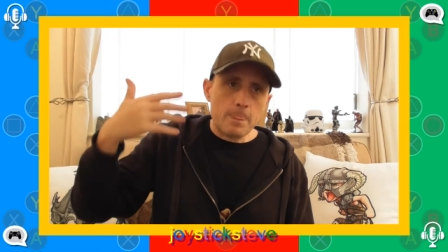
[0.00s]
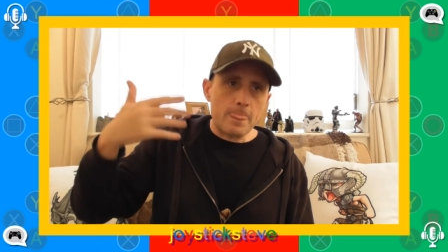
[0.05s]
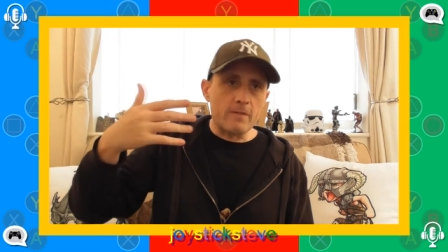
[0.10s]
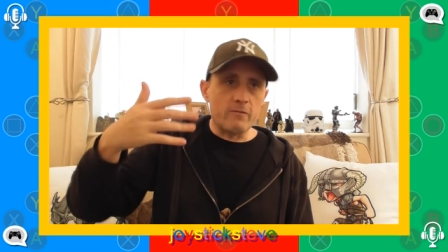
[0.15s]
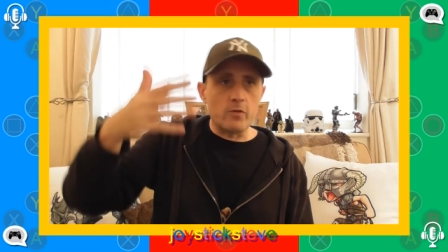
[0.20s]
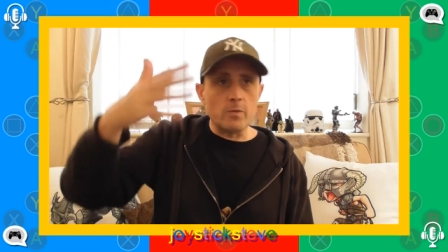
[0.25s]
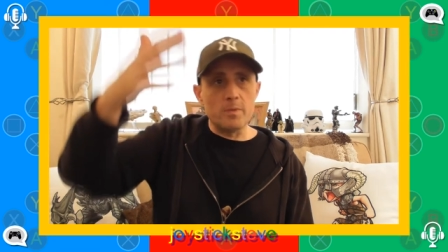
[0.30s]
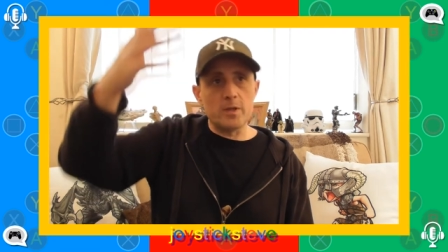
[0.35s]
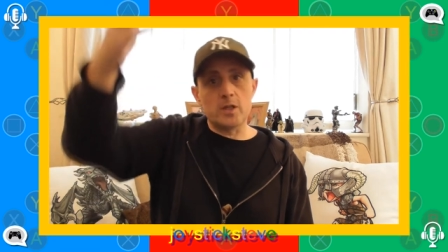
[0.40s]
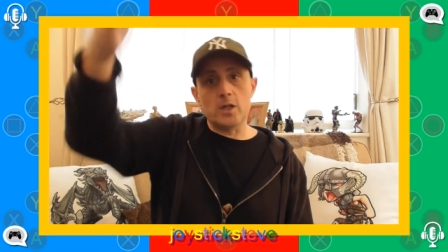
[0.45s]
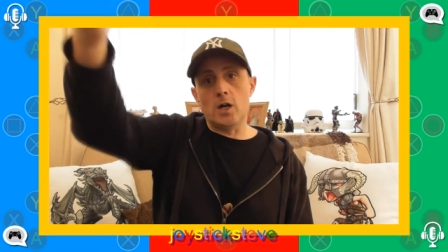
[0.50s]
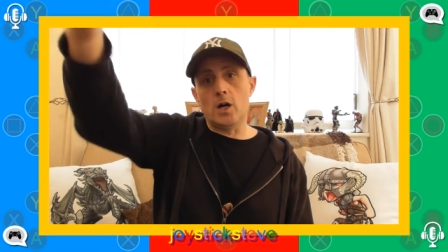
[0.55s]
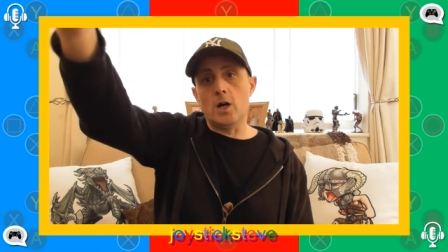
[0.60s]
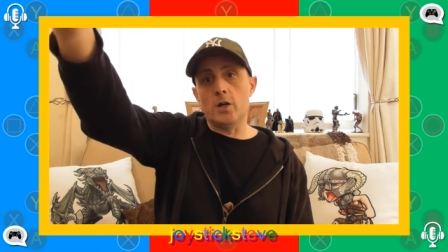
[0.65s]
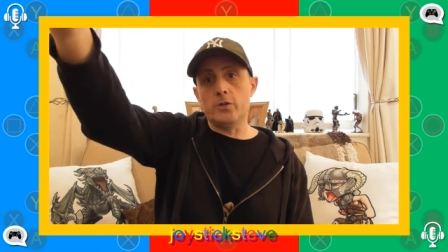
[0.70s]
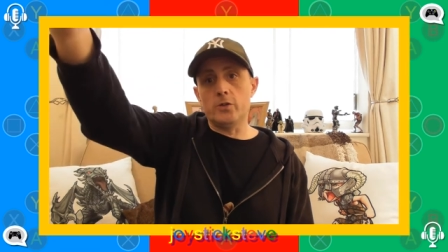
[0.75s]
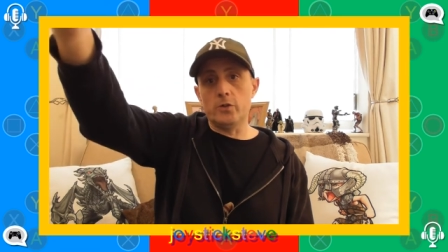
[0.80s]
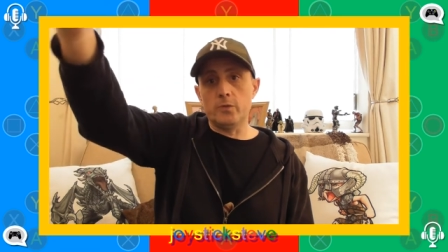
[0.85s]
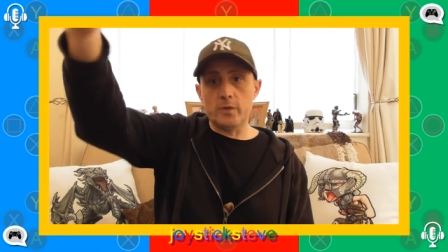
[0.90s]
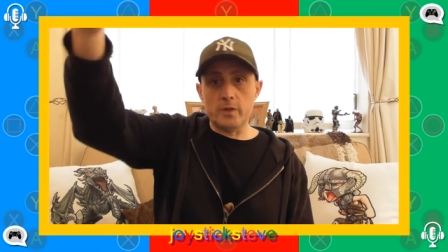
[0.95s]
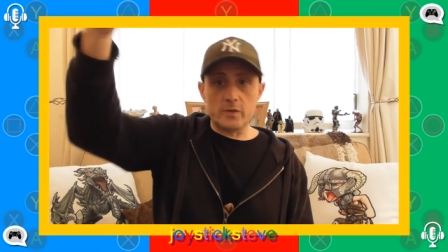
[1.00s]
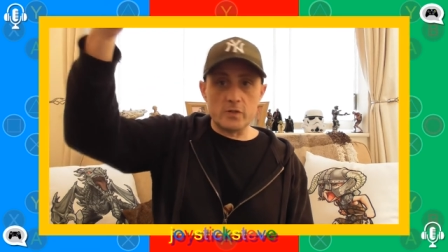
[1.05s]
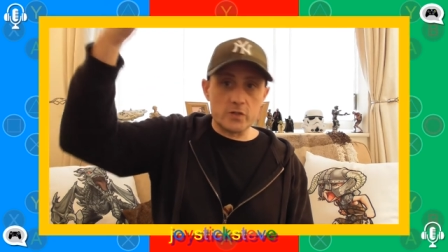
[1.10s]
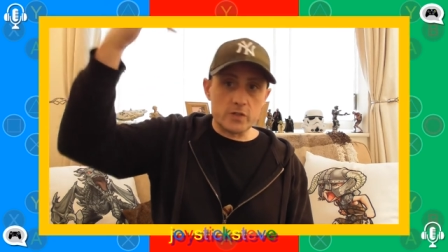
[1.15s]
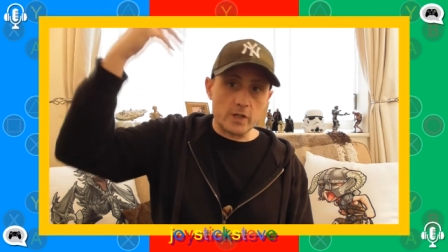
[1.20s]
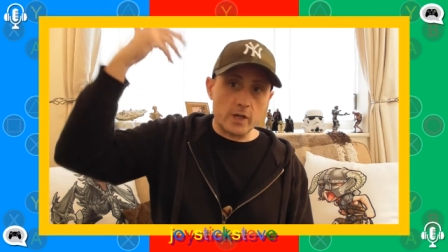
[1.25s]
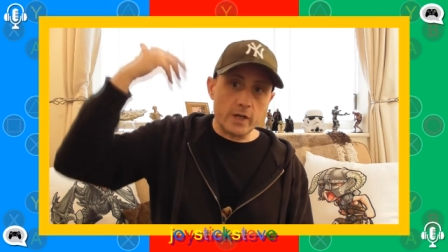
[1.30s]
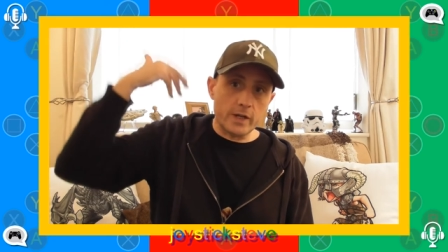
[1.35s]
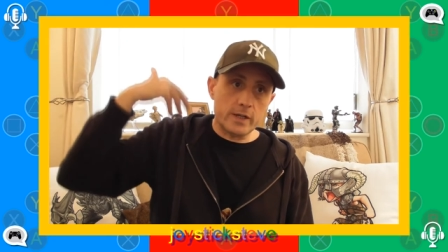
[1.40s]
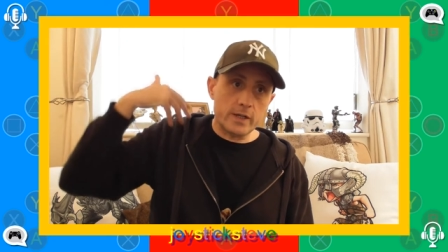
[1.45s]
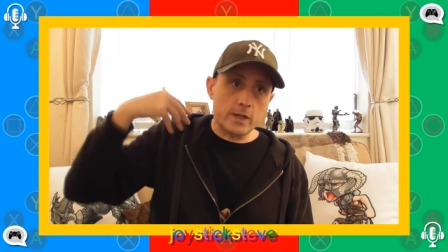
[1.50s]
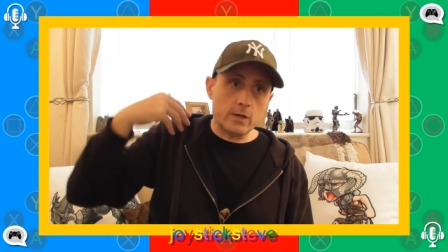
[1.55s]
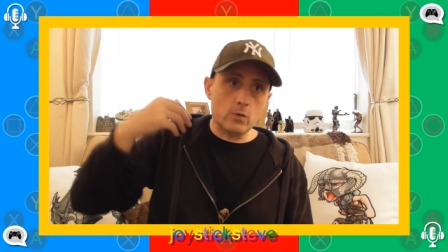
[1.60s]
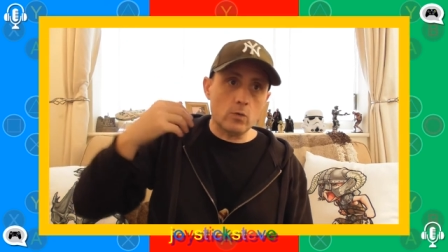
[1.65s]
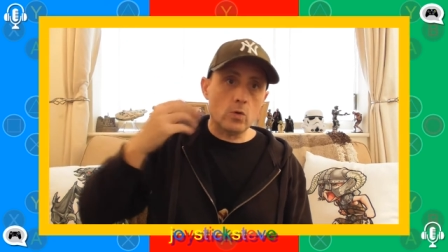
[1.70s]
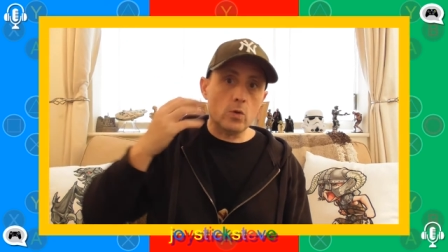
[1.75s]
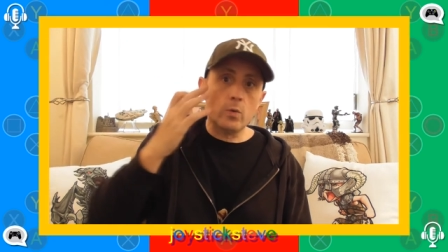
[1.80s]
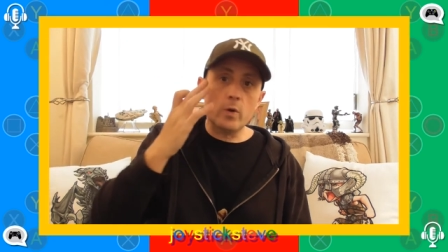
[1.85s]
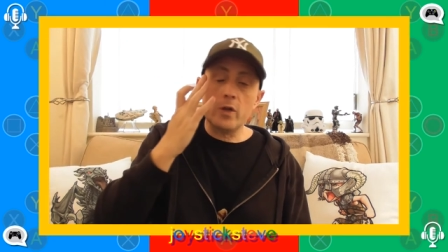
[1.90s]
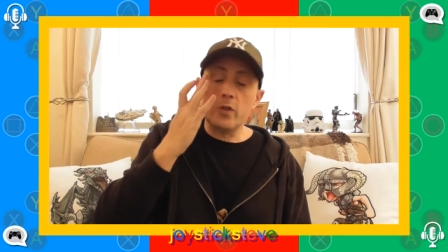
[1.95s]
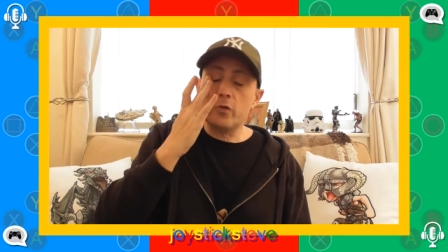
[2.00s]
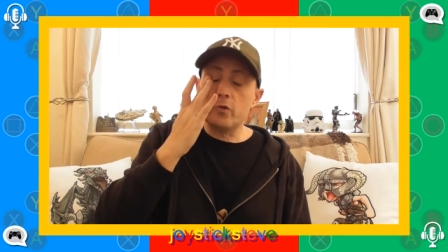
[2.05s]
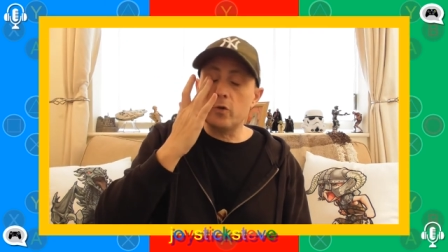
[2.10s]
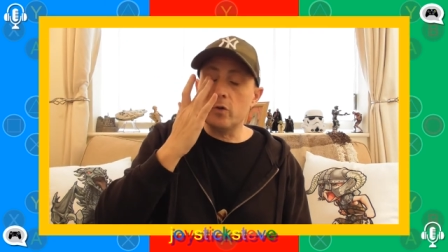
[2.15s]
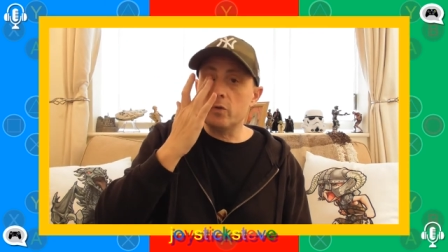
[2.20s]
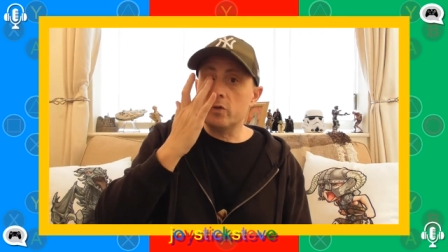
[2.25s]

from the garden on the other side here all the way through,